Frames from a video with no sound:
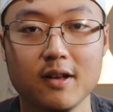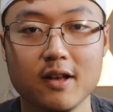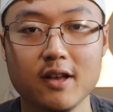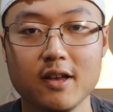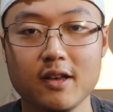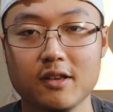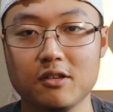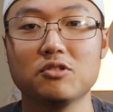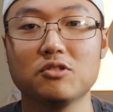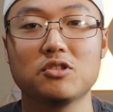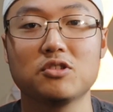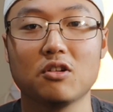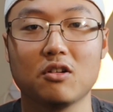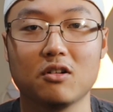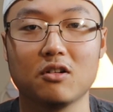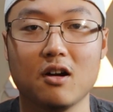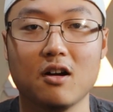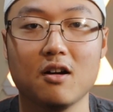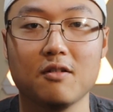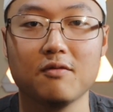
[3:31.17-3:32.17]
You
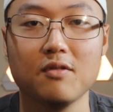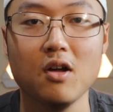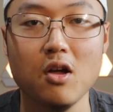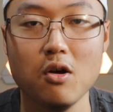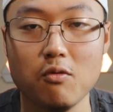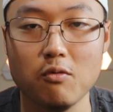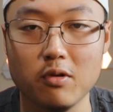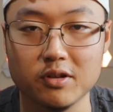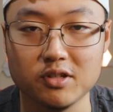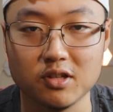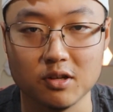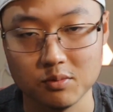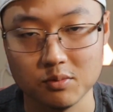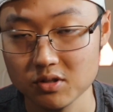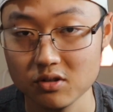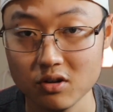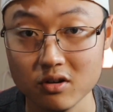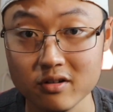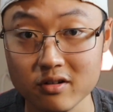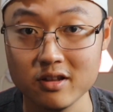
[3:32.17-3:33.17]
start off with some
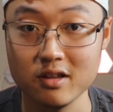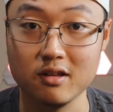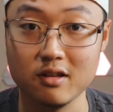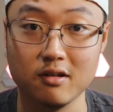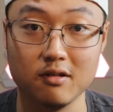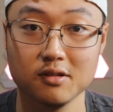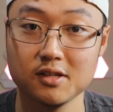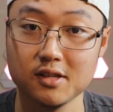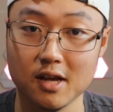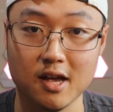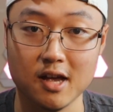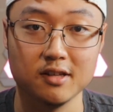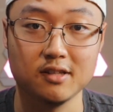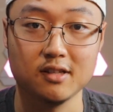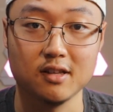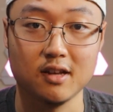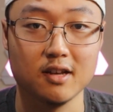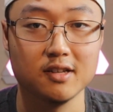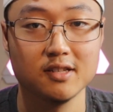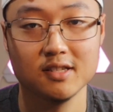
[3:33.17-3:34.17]
starting units as
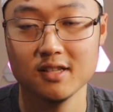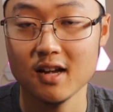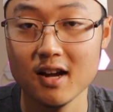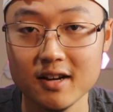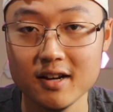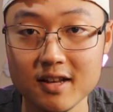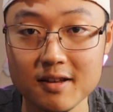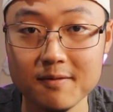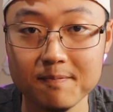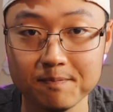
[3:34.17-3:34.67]
the Hastati.